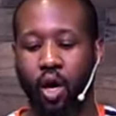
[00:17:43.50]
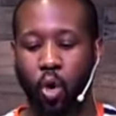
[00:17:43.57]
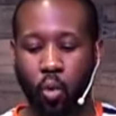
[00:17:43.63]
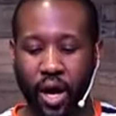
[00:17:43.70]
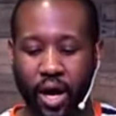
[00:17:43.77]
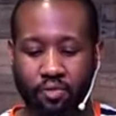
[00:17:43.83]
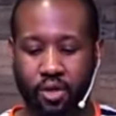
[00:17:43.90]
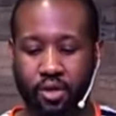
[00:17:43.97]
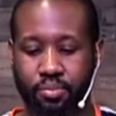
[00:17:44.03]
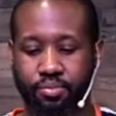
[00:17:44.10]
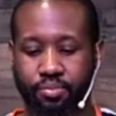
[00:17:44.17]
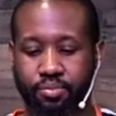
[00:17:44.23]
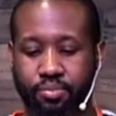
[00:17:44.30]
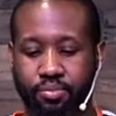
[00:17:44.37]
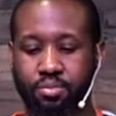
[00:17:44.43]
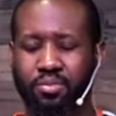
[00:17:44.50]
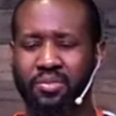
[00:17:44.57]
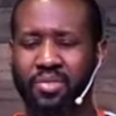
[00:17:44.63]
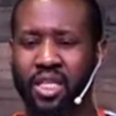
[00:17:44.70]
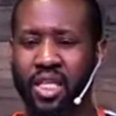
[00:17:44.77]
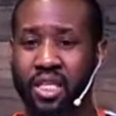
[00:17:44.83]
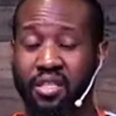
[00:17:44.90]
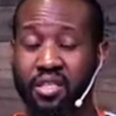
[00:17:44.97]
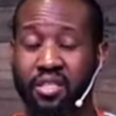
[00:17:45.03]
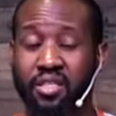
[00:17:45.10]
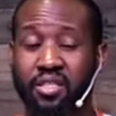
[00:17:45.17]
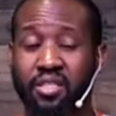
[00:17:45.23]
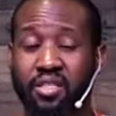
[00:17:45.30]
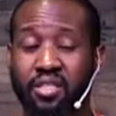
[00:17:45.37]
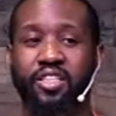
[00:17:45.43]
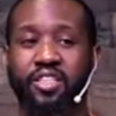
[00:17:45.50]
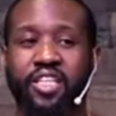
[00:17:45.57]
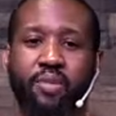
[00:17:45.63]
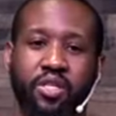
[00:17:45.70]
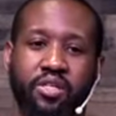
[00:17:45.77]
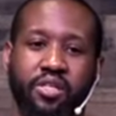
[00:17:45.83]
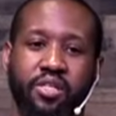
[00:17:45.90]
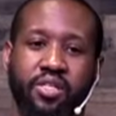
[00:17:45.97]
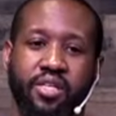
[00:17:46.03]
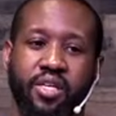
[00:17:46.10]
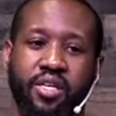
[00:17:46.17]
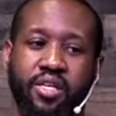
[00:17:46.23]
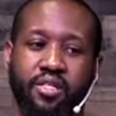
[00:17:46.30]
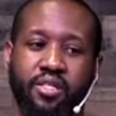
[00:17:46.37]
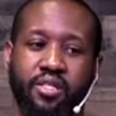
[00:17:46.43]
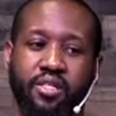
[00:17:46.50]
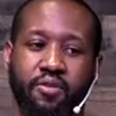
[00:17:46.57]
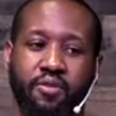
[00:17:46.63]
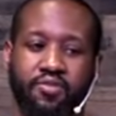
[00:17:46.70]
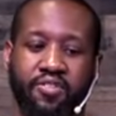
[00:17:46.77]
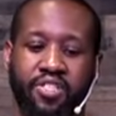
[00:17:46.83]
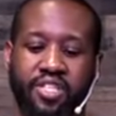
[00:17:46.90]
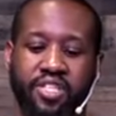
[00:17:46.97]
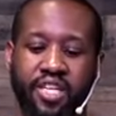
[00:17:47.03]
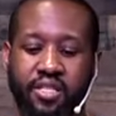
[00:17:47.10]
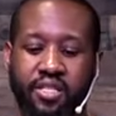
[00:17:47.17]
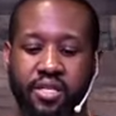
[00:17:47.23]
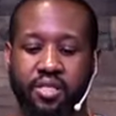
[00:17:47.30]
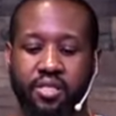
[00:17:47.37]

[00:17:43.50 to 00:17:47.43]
However, this is in chapter 6 of Genesis.